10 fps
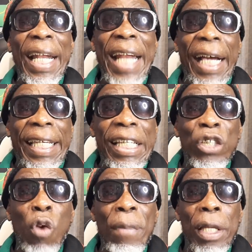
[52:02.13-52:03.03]
of knockings
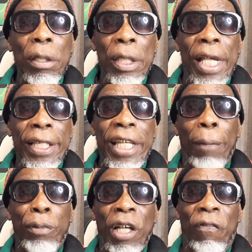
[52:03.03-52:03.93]
when me get
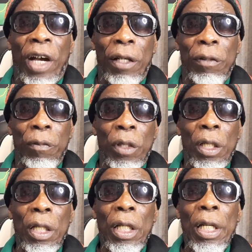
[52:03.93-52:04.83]
captured for,
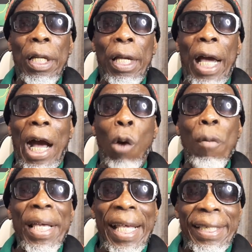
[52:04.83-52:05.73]
and when
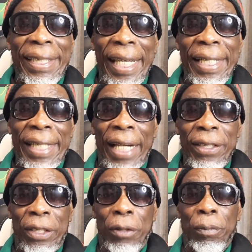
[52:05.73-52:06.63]
me get
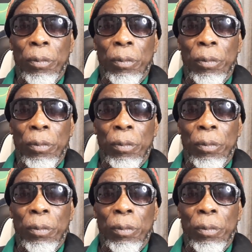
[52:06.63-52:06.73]
sentenced,